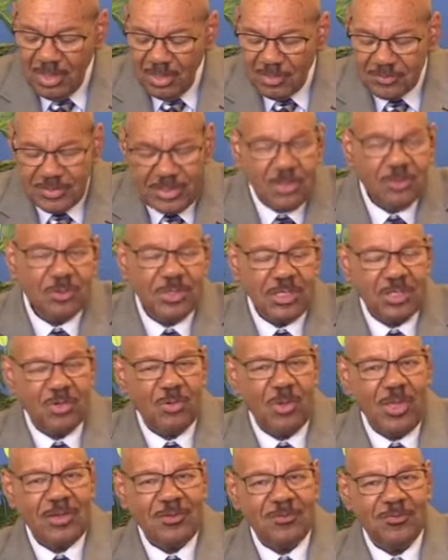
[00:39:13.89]
they don't get
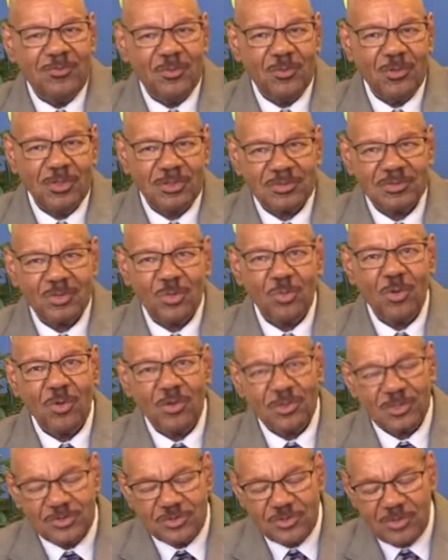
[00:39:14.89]
credit for it. The
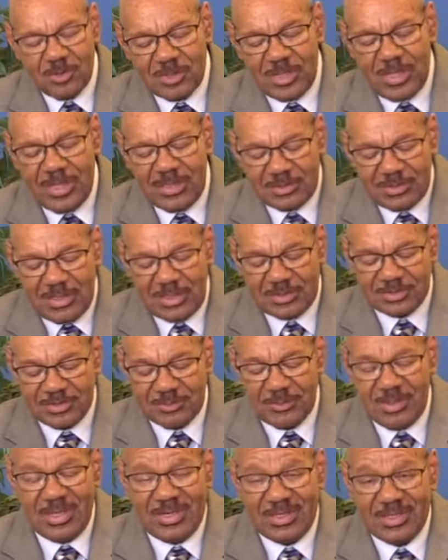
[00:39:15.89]
world is turning
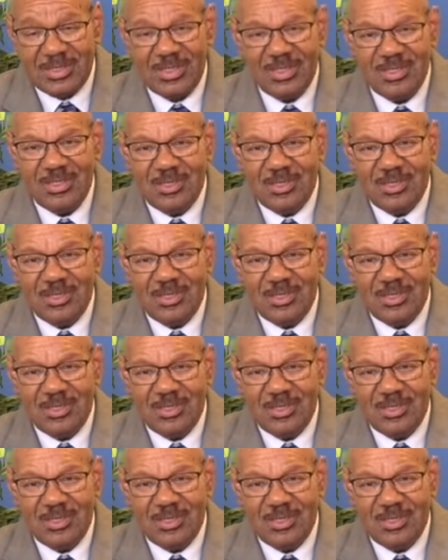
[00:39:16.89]
anti-Semitic,